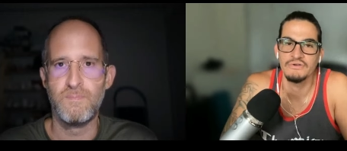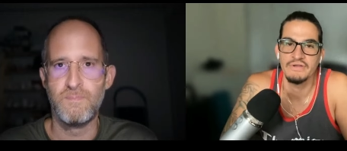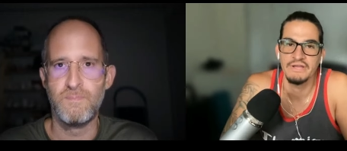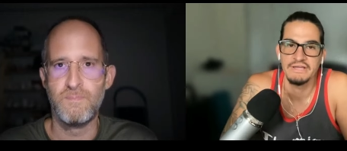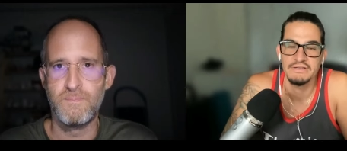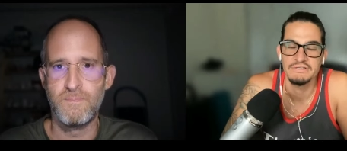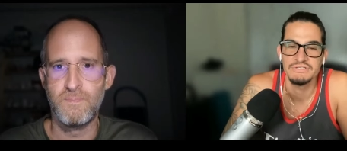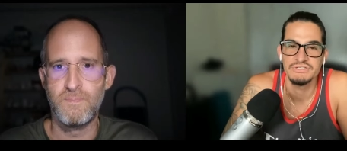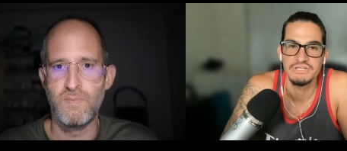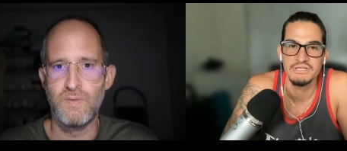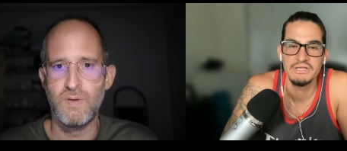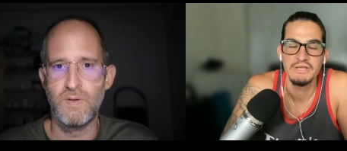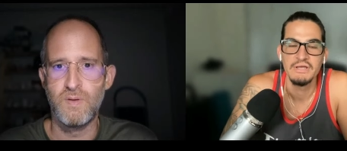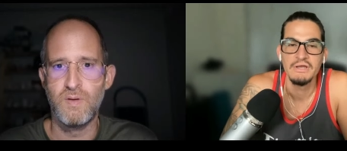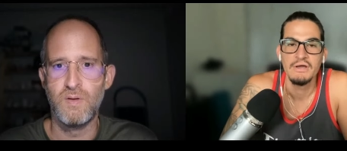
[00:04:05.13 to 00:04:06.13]
Speaker 1: your
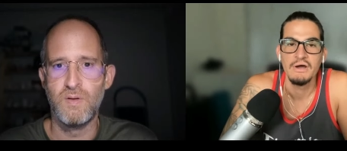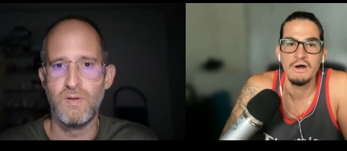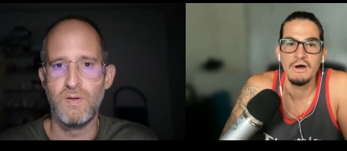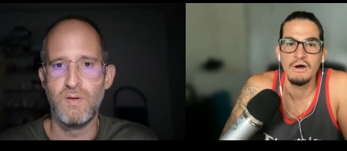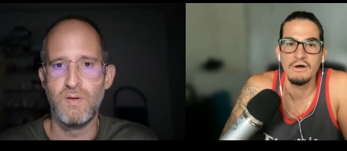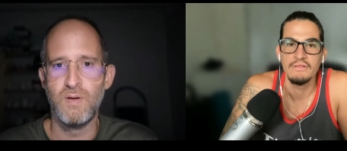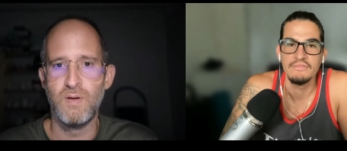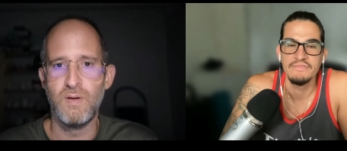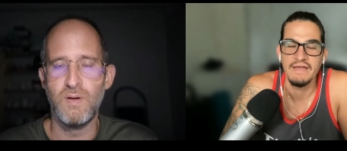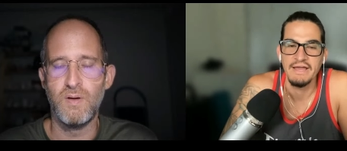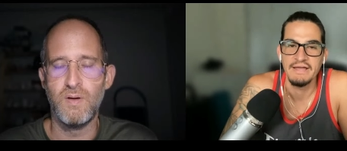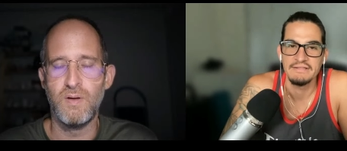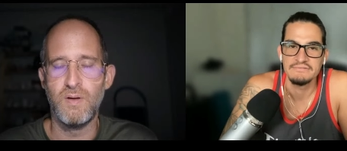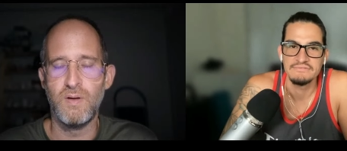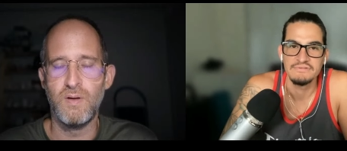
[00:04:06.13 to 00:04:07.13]
energy on
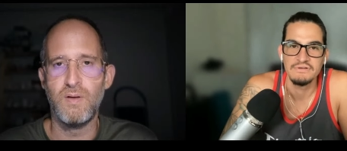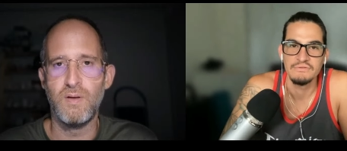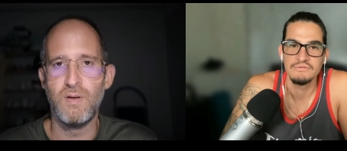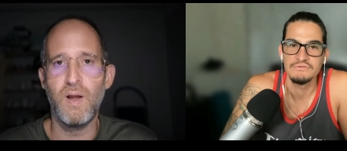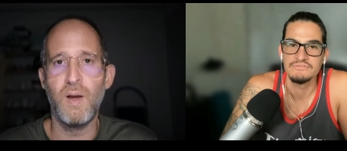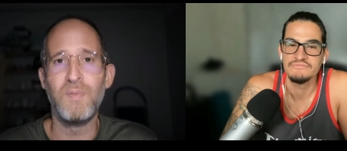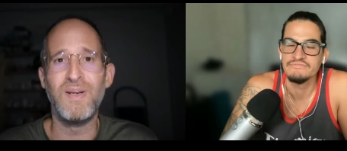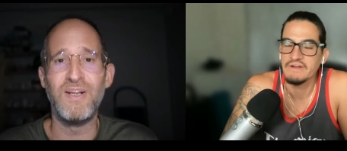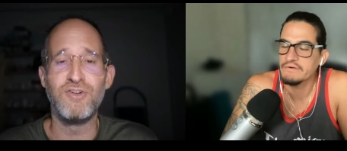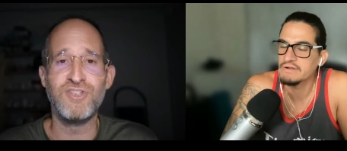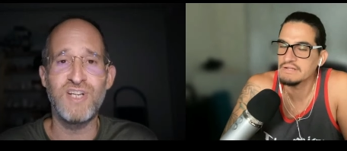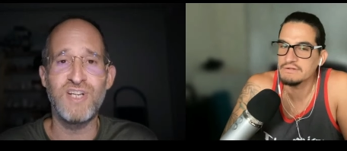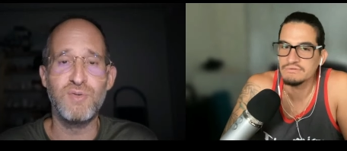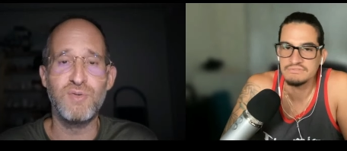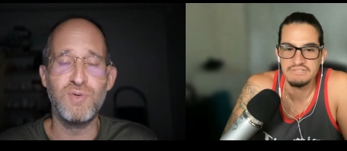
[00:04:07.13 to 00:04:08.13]
that. So I'm going to
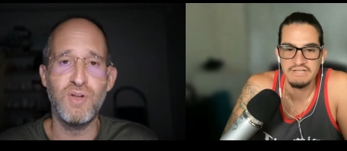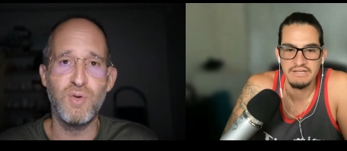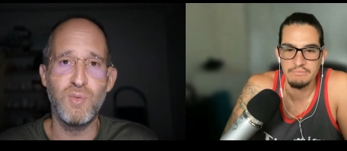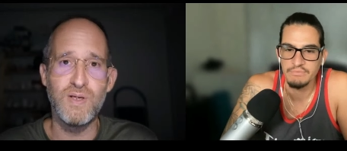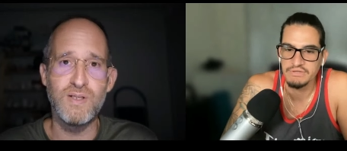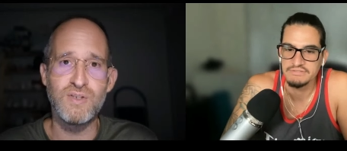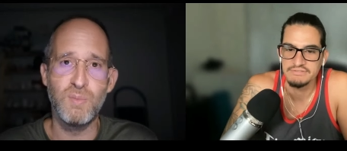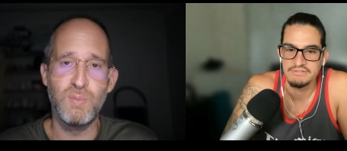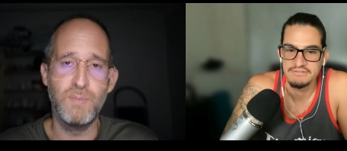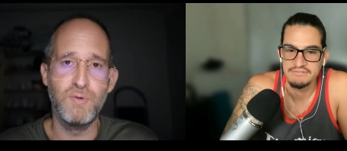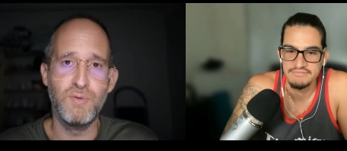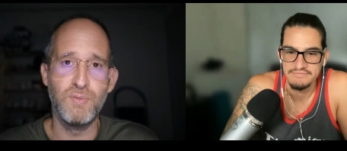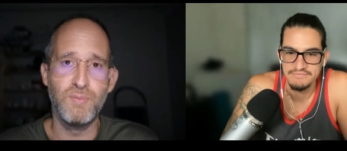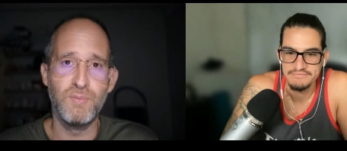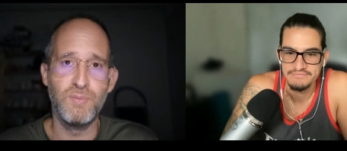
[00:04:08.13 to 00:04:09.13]
interject really quick so
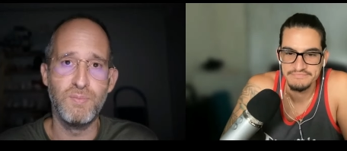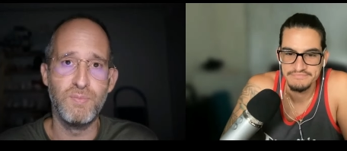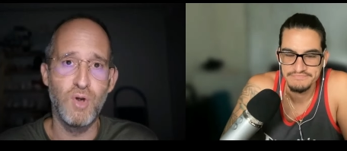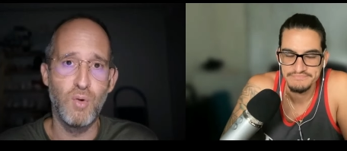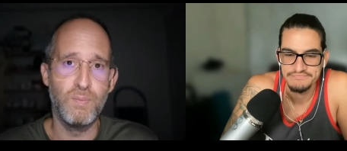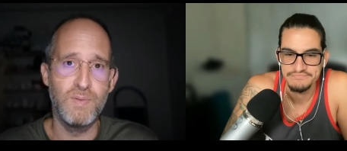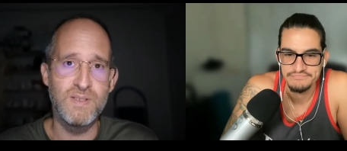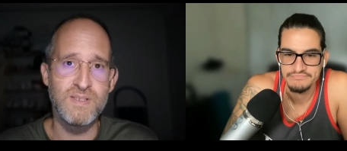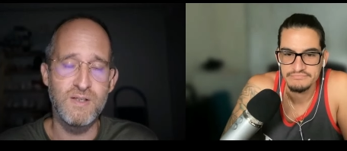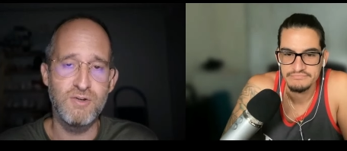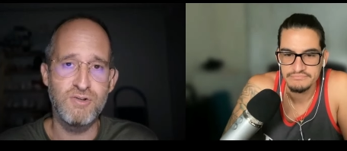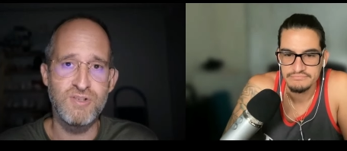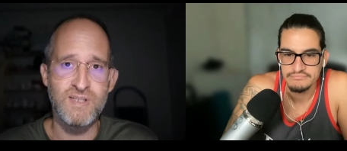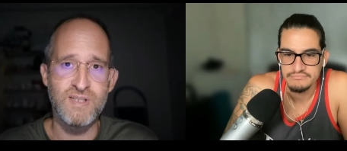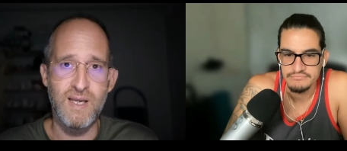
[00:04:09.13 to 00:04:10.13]
Speaker 2: people don't
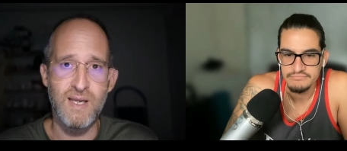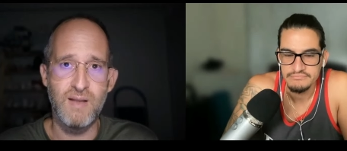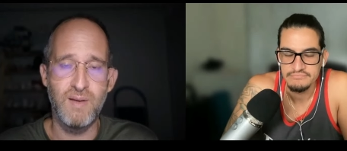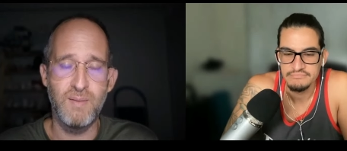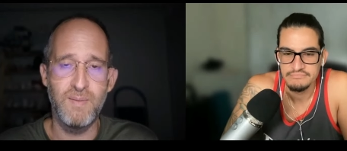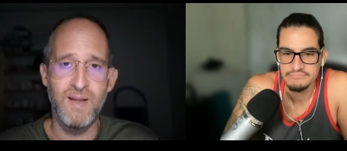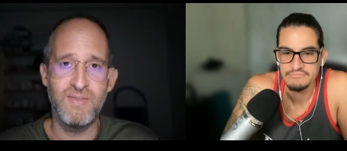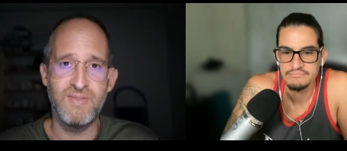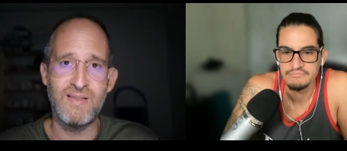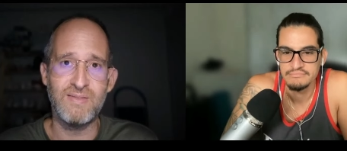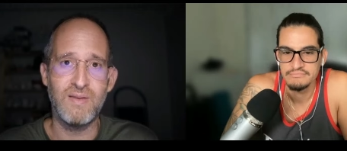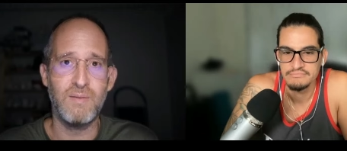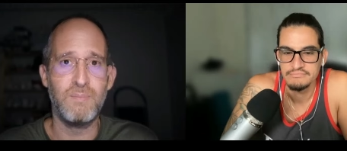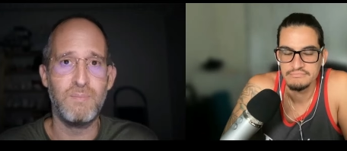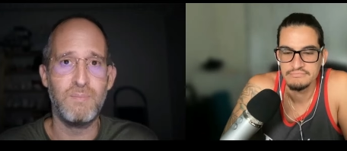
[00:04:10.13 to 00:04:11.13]
misunderstand. They might
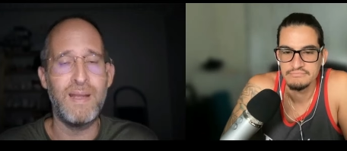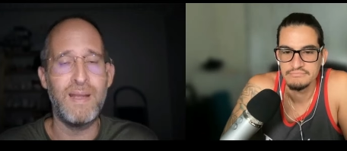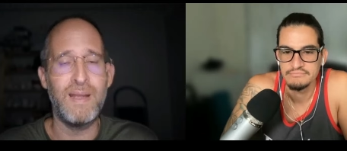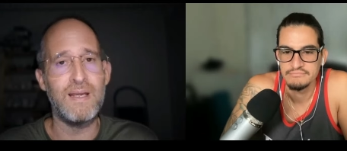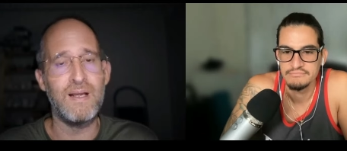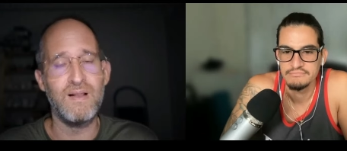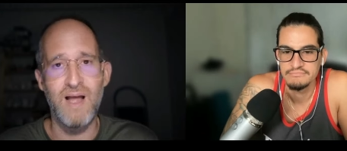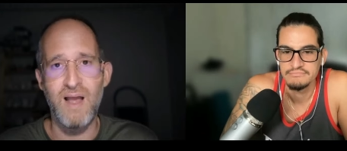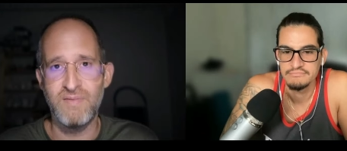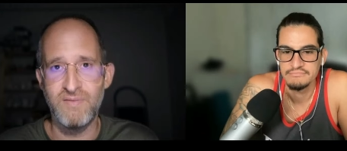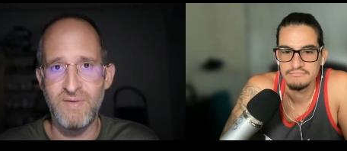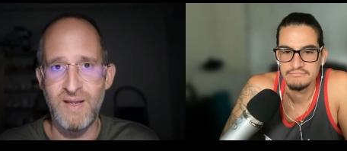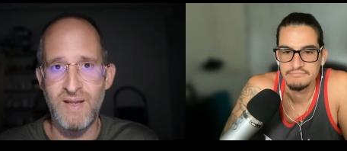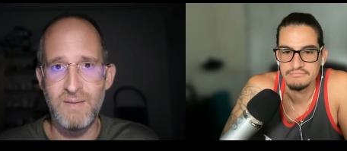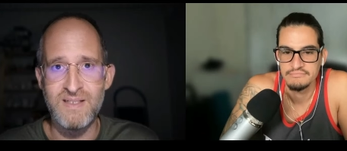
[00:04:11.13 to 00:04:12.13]
think that making a
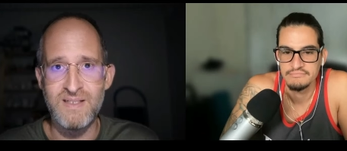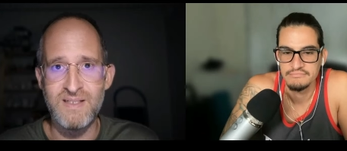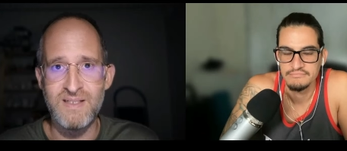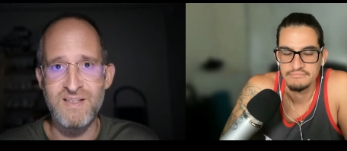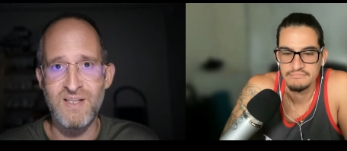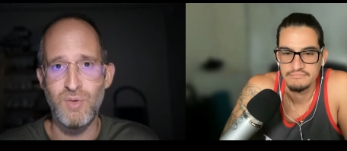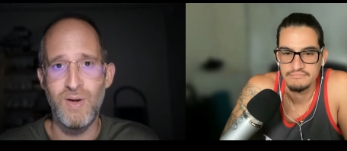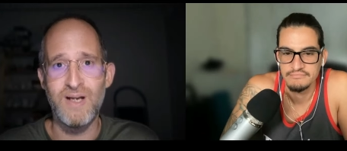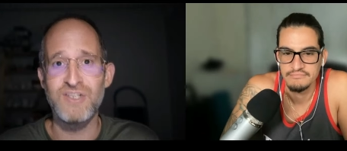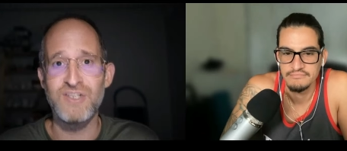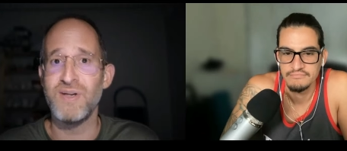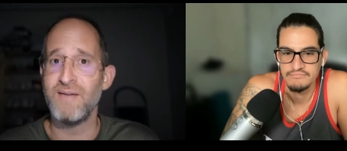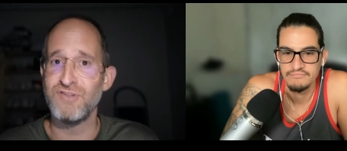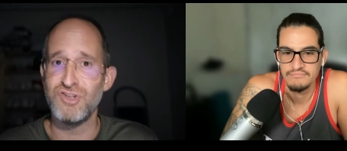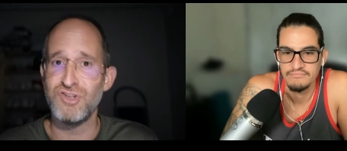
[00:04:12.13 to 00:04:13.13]
live event means that you
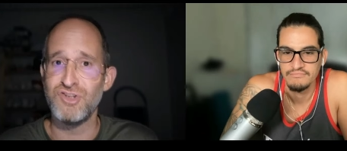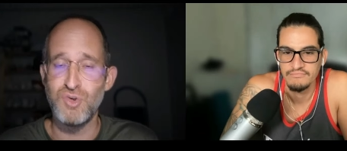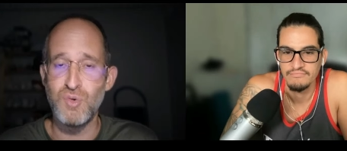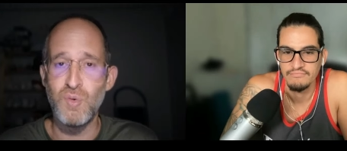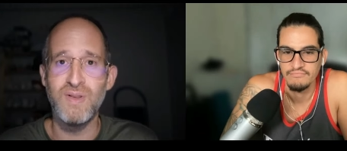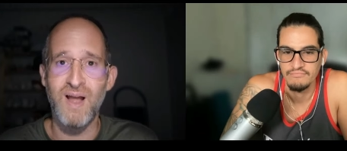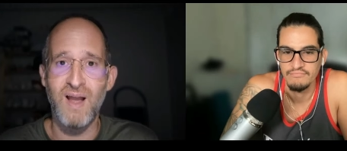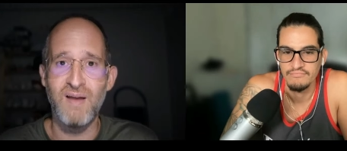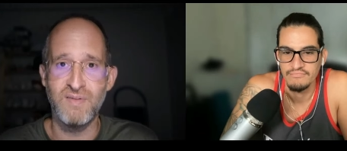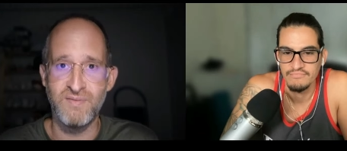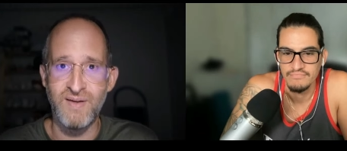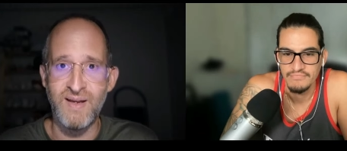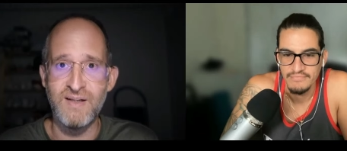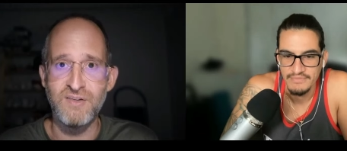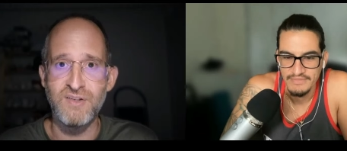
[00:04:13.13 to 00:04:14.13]
actually have to do a live
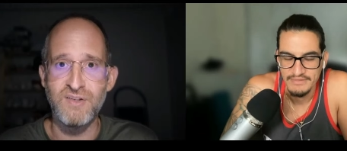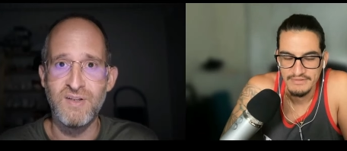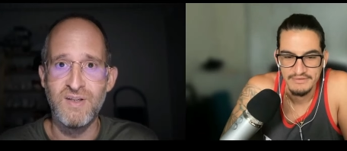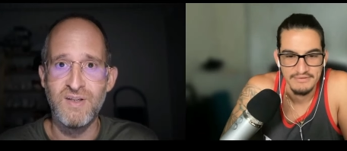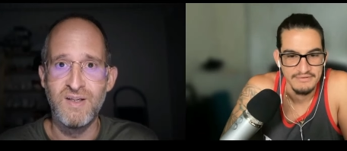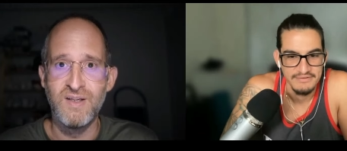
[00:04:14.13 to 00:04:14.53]
event,